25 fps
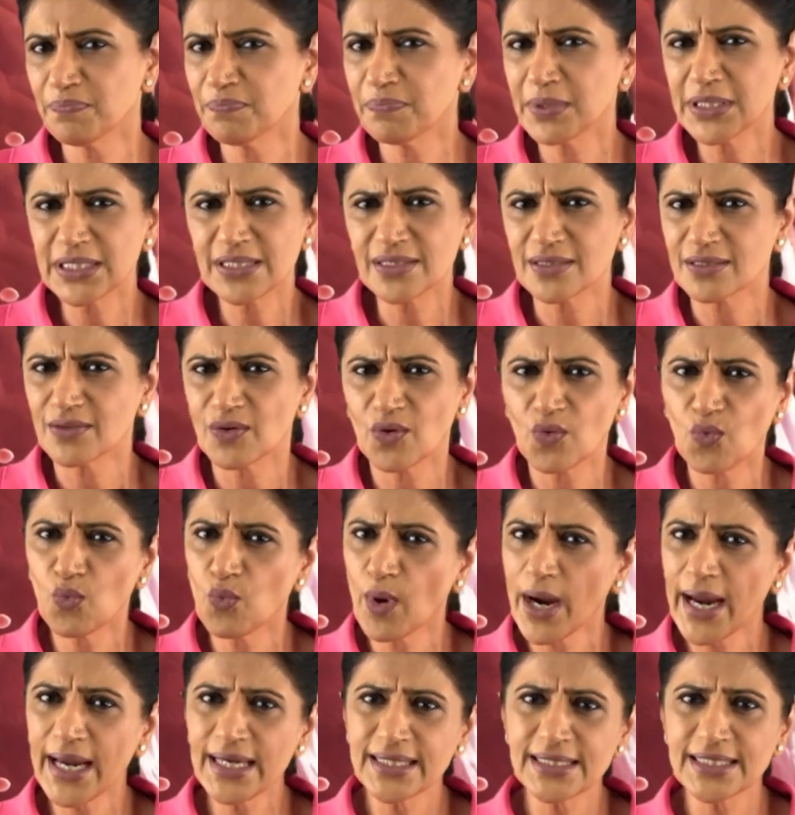But
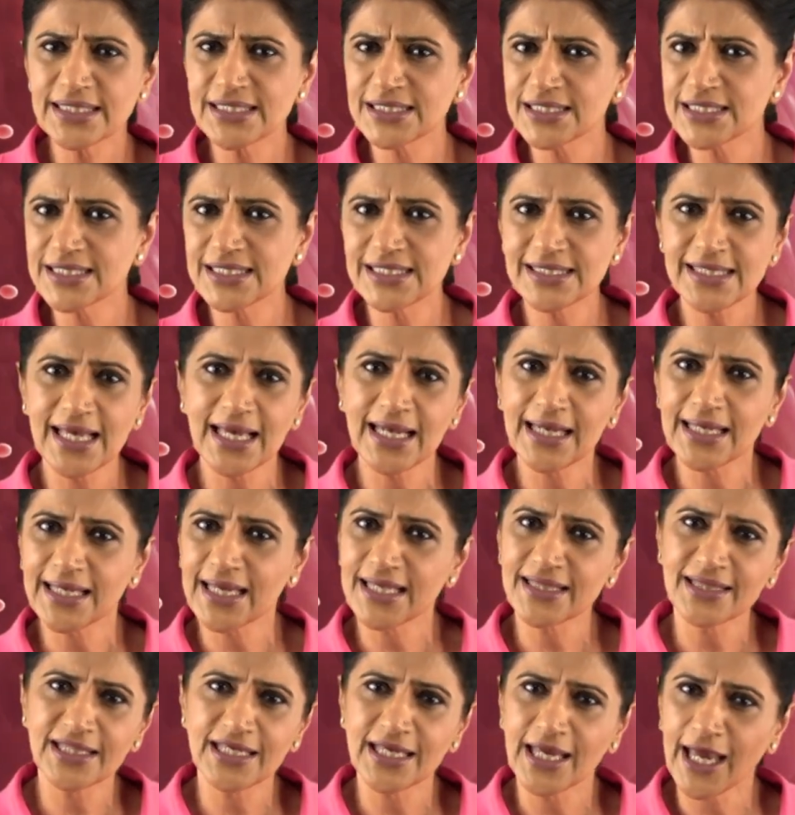where does the cell
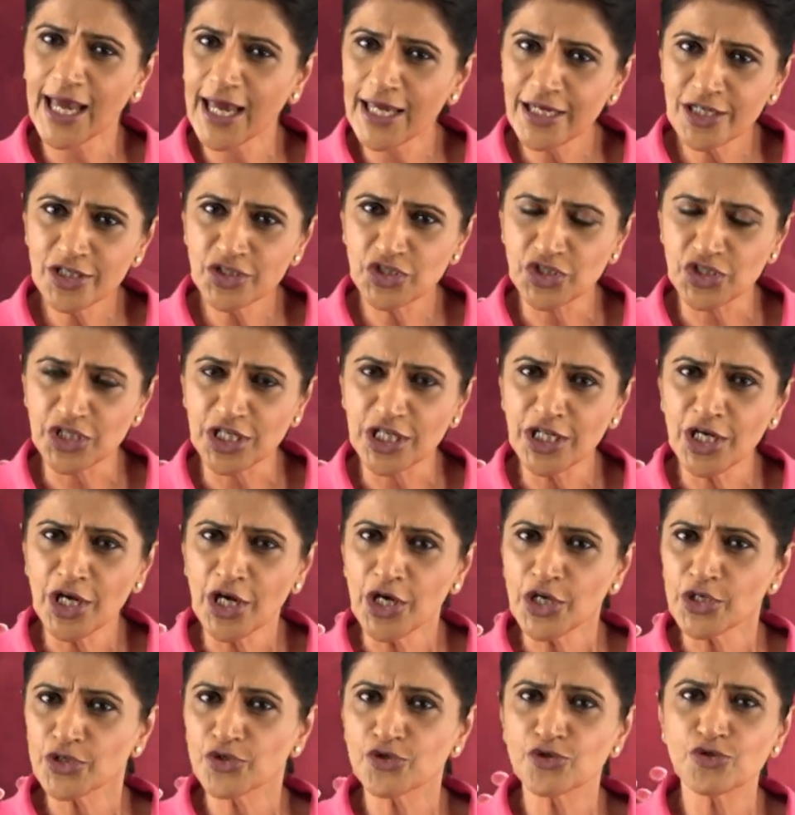get the energy
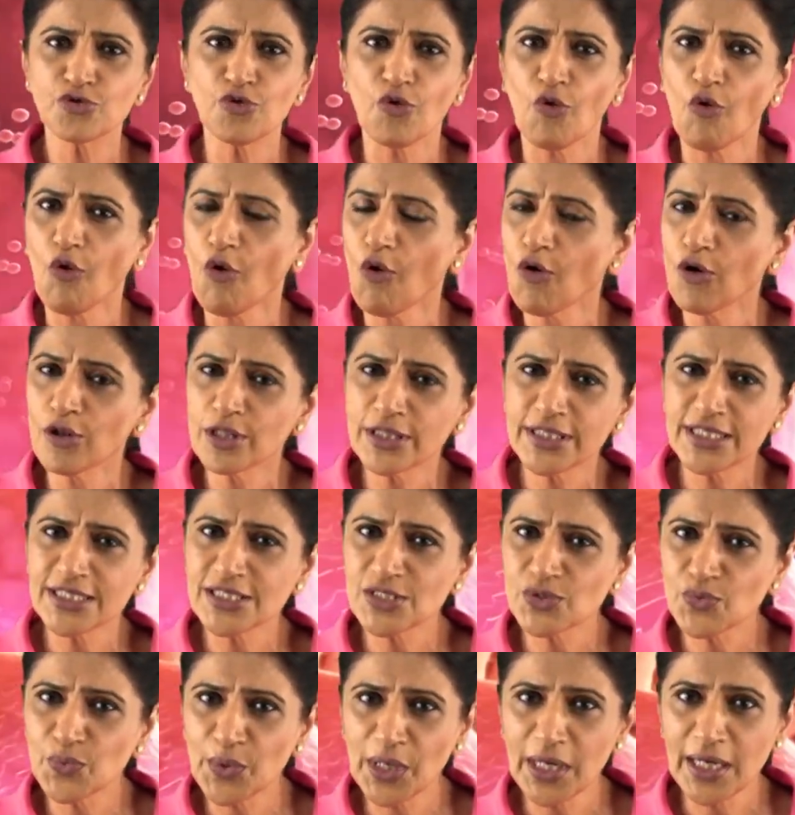to do all
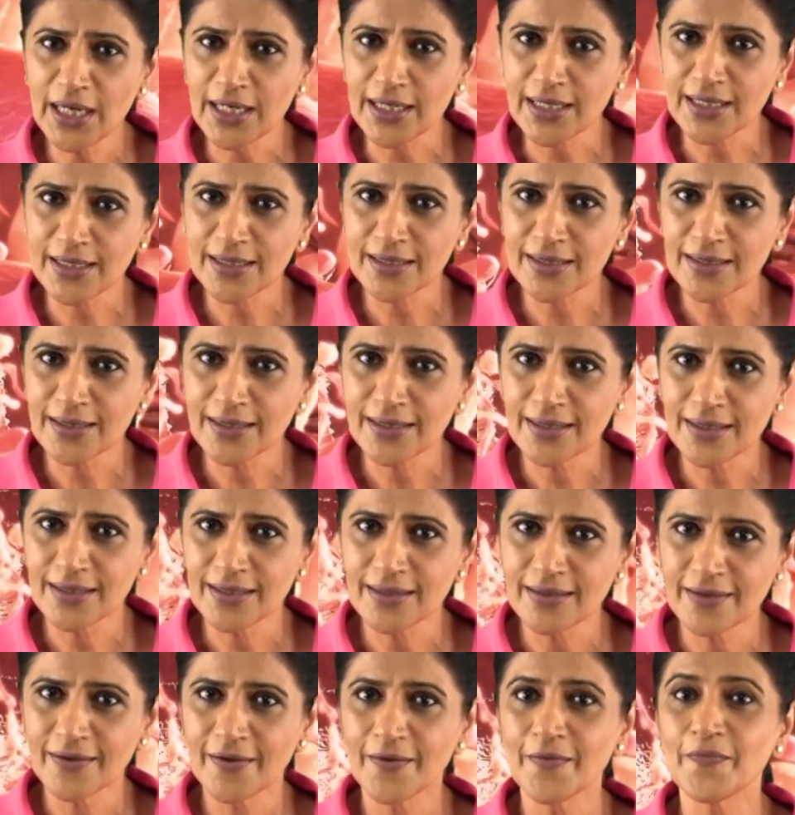this work?
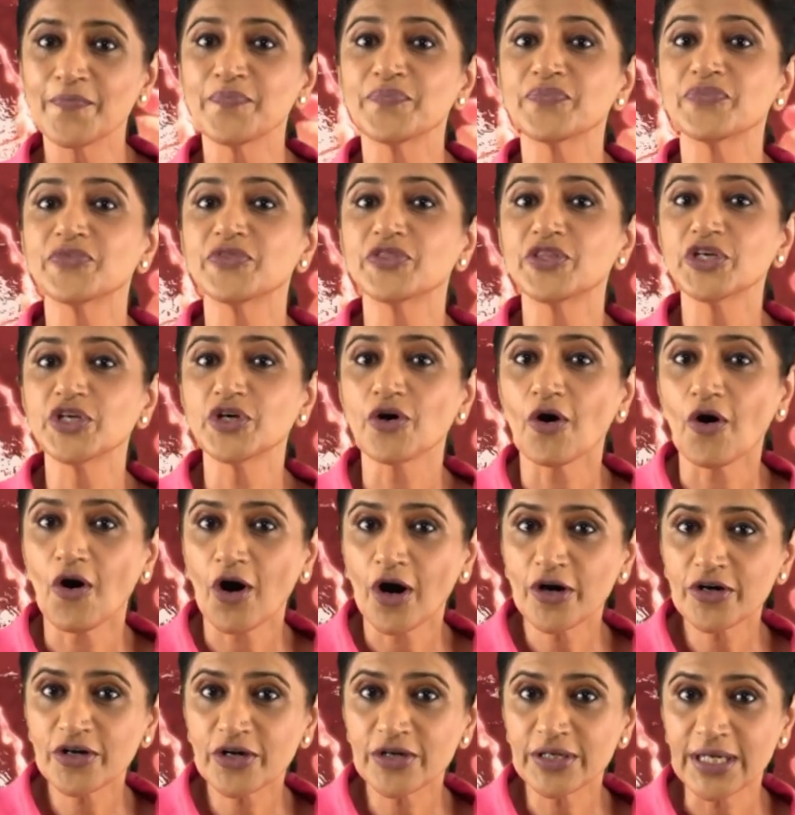The
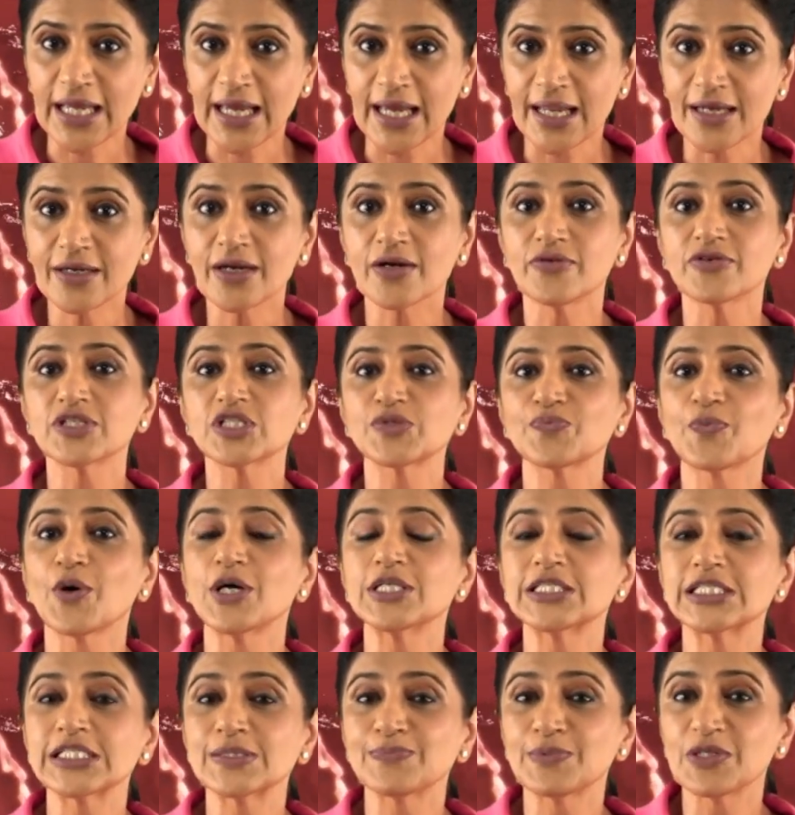organelle
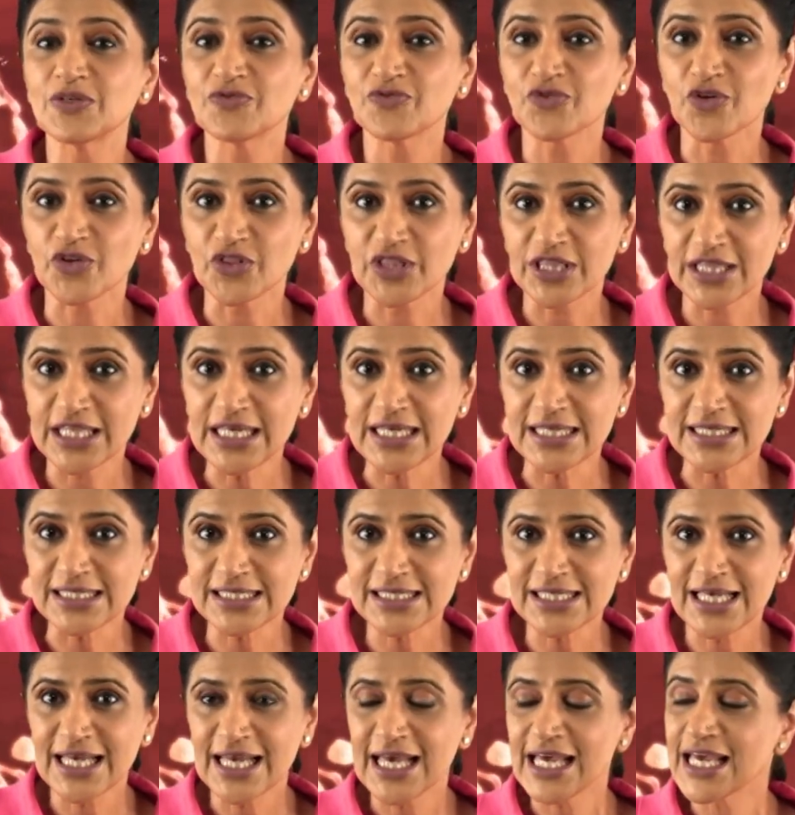responsible for
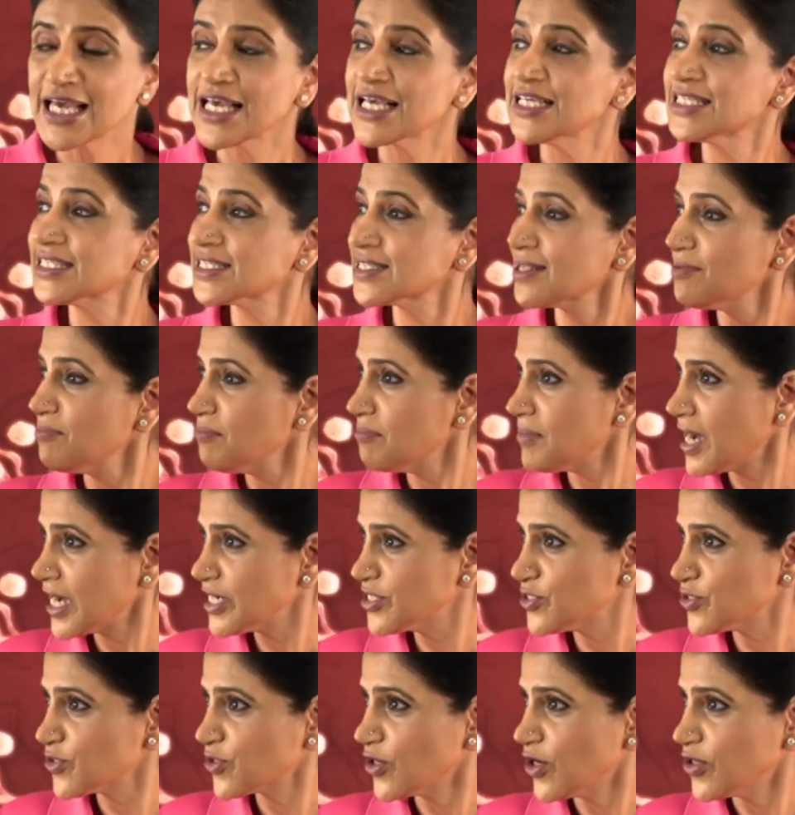this is the
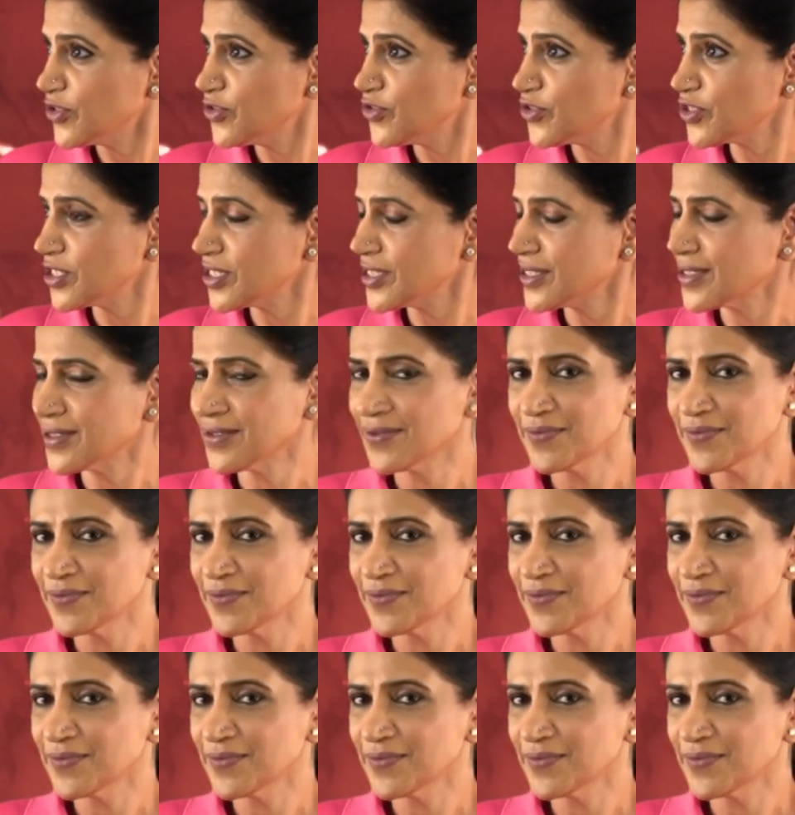mitochondria.